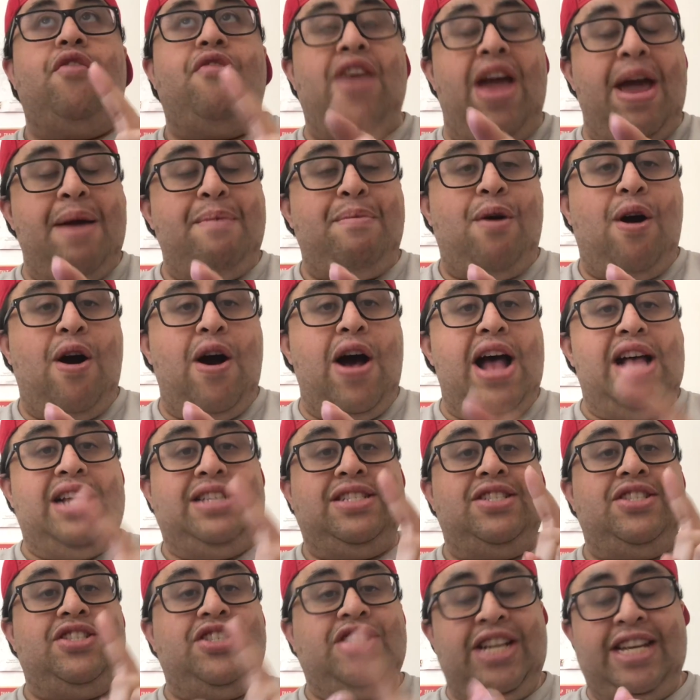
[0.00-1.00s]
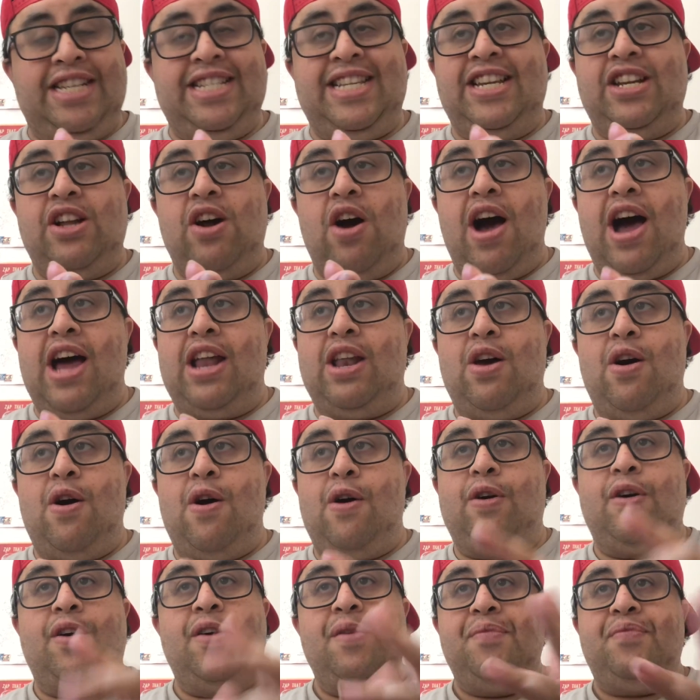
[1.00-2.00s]
Vampires, cheesy
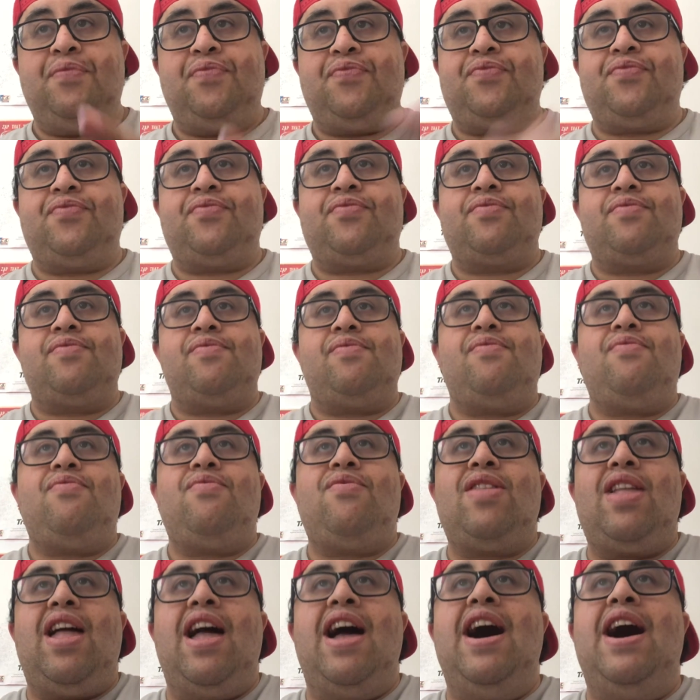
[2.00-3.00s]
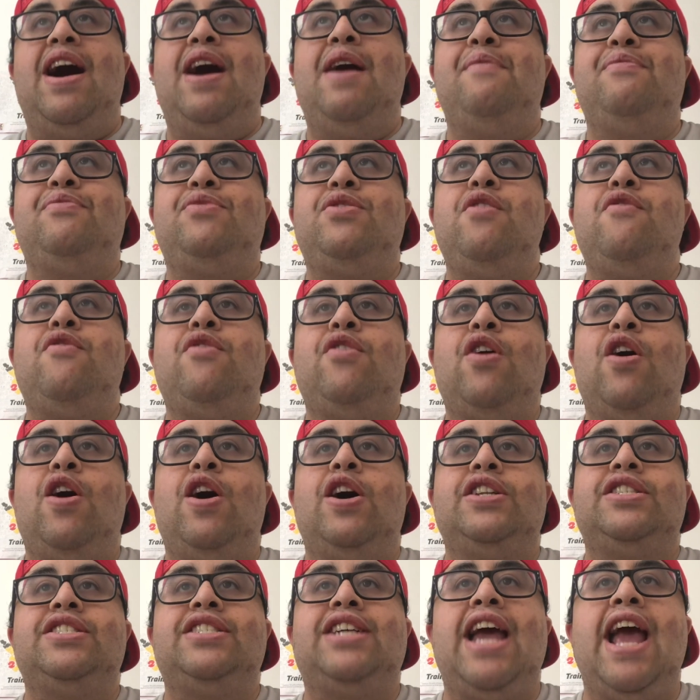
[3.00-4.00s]
dialogue. You've
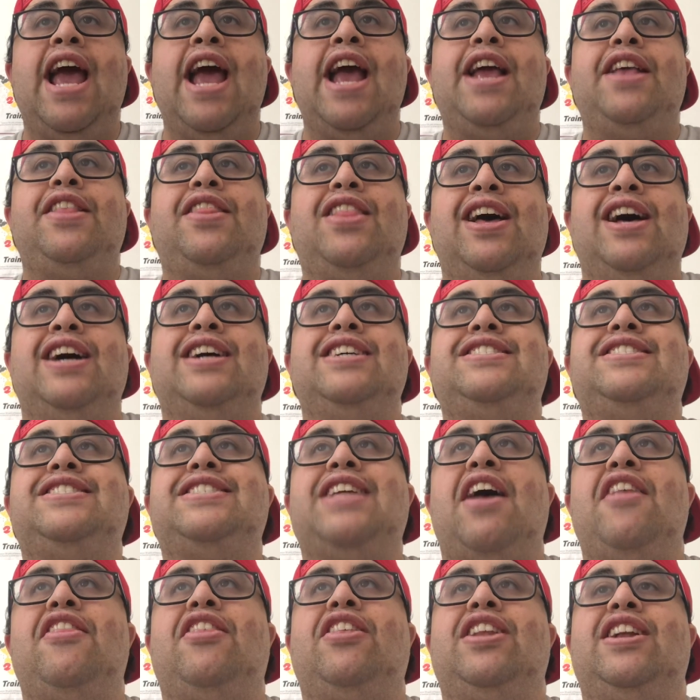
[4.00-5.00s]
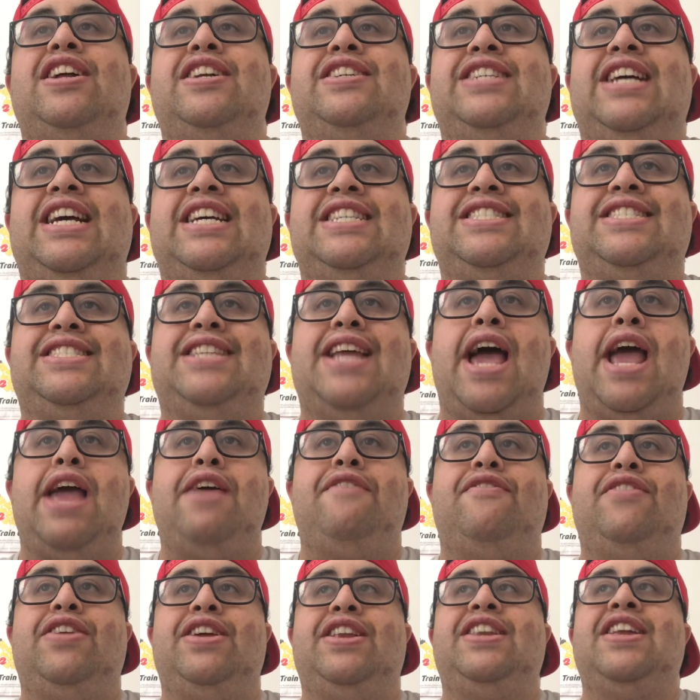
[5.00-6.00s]
got Kiefer Sutherland as
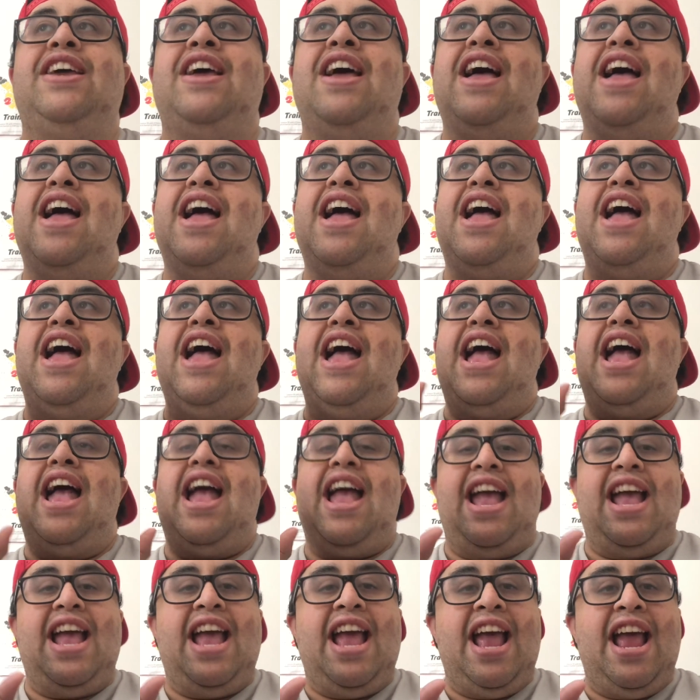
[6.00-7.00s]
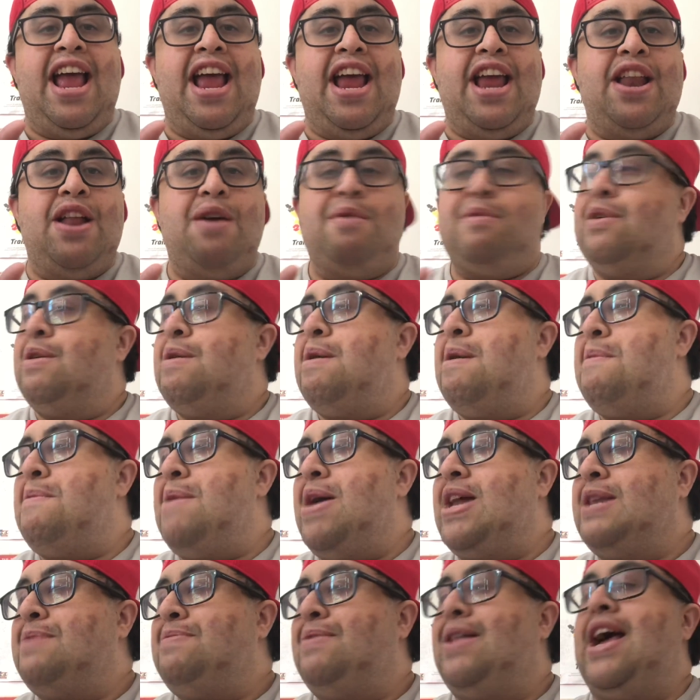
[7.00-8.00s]
David, and I'm
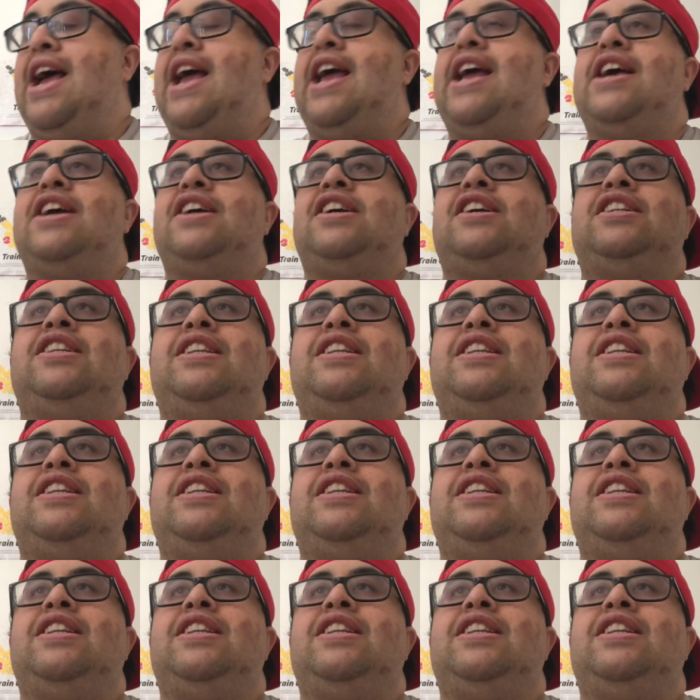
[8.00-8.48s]
about to play a